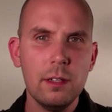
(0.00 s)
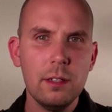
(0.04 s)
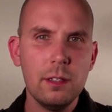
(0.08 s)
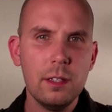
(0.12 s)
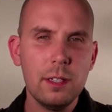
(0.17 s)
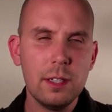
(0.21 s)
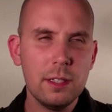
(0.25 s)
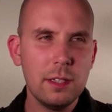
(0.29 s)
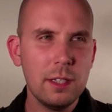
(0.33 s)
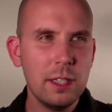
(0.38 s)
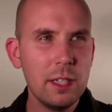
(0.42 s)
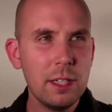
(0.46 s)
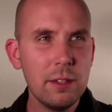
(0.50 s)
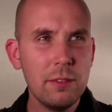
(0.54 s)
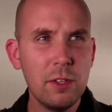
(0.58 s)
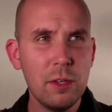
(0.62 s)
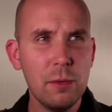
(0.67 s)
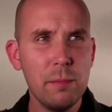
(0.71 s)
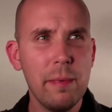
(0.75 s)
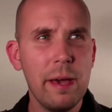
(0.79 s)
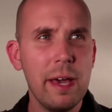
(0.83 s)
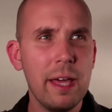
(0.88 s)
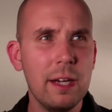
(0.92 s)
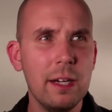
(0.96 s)
You can think of
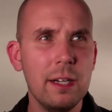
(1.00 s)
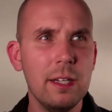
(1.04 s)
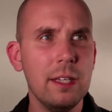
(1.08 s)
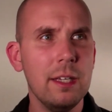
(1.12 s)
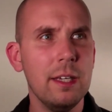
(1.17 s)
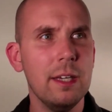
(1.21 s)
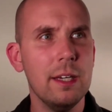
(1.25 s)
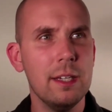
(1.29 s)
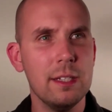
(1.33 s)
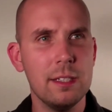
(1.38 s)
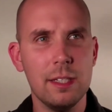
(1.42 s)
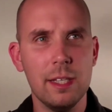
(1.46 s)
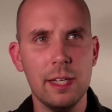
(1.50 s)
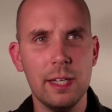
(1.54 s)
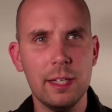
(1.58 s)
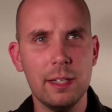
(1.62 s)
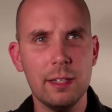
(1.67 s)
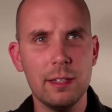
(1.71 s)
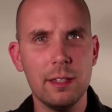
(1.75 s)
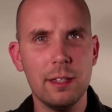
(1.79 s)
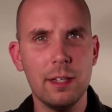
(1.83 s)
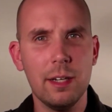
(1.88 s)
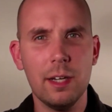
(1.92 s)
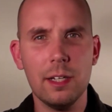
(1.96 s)
humanity as
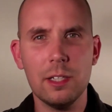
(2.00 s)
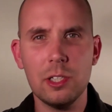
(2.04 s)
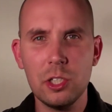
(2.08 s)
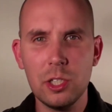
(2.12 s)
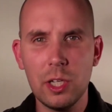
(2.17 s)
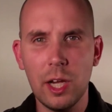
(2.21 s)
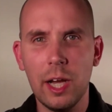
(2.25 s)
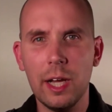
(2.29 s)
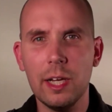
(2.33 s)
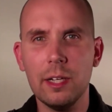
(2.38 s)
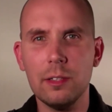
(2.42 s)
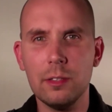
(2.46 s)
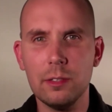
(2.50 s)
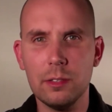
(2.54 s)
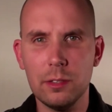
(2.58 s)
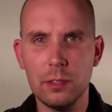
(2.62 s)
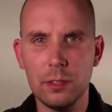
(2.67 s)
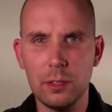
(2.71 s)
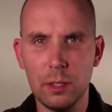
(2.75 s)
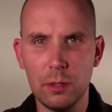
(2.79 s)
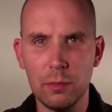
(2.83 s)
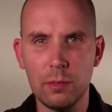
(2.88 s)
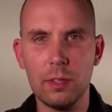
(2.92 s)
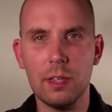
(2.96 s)
like a child
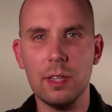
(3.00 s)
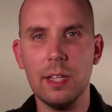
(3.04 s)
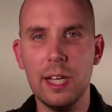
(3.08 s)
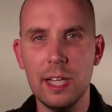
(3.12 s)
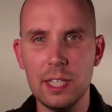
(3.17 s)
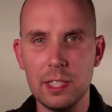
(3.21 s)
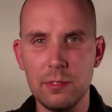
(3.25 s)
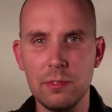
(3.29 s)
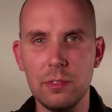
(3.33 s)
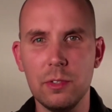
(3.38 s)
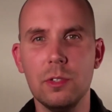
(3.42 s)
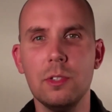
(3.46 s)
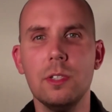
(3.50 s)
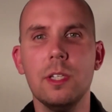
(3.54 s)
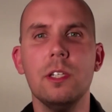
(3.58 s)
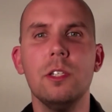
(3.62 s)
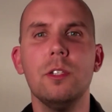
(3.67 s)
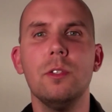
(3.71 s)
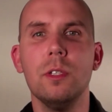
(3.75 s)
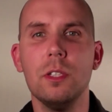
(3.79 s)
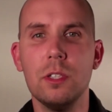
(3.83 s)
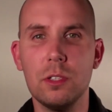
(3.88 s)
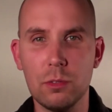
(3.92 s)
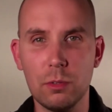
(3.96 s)
over the last few
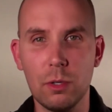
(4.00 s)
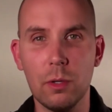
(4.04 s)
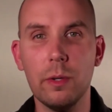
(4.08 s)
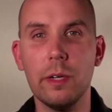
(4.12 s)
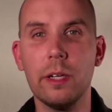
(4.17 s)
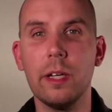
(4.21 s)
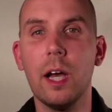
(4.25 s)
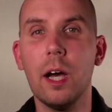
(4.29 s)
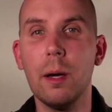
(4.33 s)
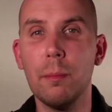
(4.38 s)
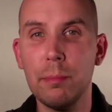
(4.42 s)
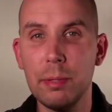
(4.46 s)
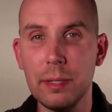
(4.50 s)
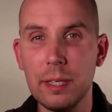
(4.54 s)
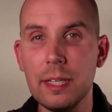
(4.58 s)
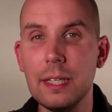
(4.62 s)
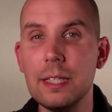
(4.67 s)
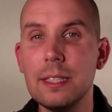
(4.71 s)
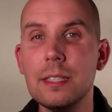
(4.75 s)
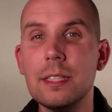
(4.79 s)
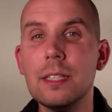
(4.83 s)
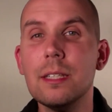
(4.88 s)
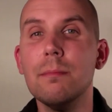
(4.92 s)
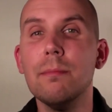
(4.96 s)
centuries growing up
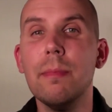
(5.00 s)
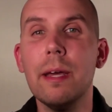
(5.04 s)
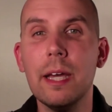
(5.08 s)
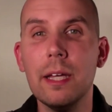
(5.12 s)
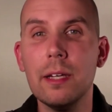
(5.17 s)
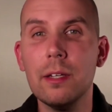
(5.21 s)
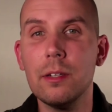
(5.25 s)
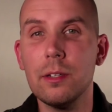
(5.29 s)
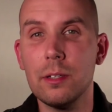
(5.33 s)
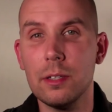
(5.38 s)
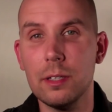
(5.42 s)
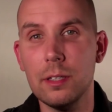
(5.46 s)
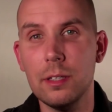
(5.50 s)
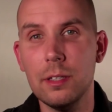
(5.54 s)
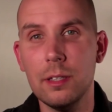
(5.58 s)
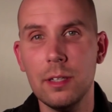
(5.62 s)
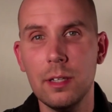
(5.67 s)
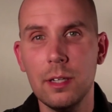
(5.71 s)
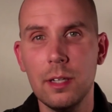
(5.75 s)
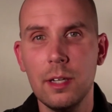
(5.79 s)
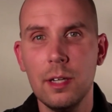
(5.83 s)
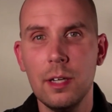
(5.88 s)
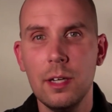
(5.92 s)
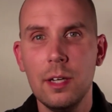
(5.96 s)
into manhood.
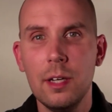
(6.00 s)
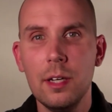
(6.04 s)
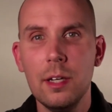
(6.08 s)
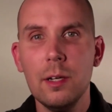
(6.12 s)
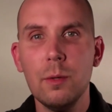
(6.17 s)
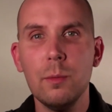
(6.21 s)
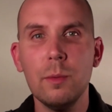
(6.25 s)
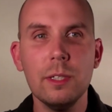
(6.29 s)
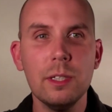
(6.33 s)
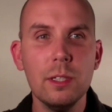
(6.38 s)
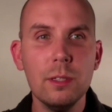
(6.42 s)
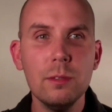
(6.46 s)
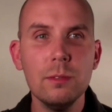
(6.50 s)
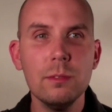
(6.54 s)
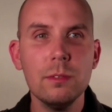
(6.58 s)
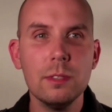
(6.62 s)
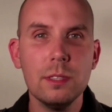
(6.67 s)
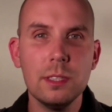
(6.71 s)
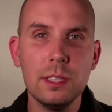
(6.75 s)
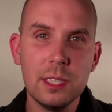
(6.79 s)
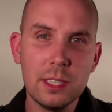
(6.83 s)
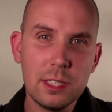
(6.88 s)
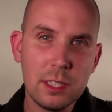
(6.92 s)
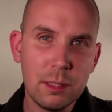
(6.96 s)
We
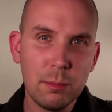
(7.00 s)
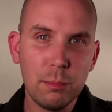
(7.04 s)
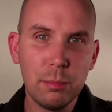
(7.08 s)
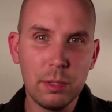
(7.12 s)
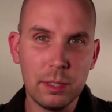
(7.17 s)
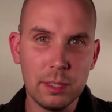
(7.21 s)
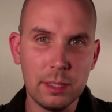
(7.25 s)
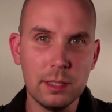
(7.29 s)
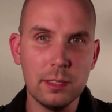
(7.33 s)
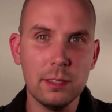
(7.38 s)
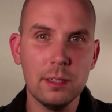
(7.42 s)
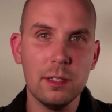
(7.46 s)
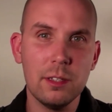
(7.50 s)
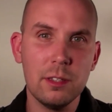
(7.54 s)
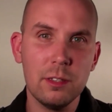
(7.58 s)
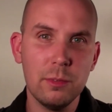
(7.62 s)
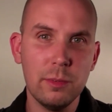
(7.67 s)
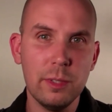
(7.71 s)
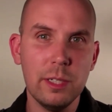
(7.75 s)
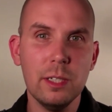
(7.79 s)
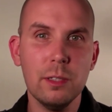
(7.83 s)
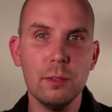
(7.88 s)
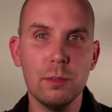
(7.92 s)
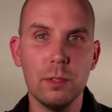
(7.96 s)
don't discipline a
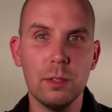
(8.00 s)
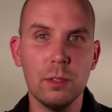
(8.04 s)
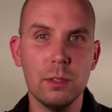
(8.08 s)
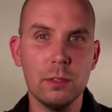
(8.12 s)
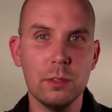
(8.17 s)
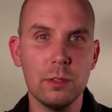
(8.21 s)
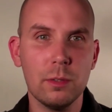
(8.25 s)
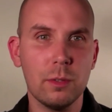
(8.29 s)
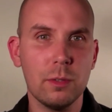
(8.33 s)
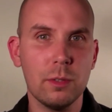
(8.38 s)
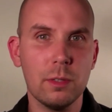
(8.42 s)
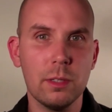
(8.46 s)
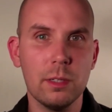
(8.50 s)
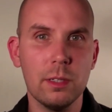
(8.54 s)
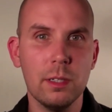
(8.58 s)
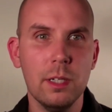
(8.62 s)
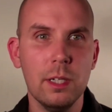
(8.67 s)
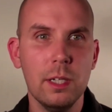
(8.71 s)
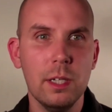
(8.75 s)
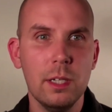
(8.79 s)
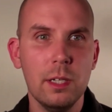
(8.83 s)
three-year-old or